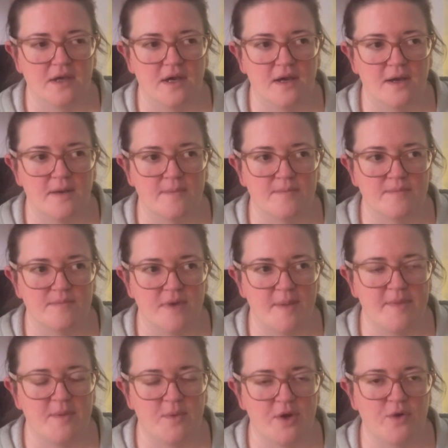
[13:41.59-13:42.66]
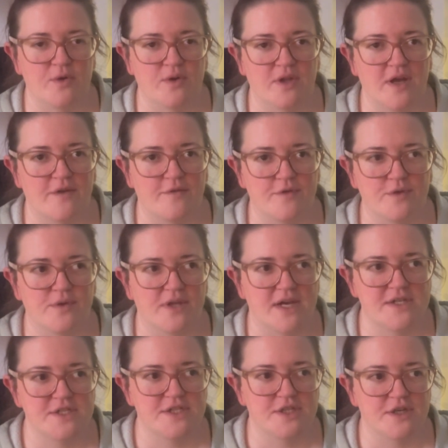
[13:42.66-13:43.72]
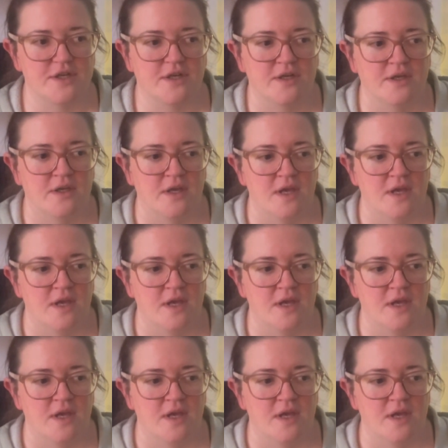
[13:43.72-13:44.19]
I mean, we grew a lot of food last year,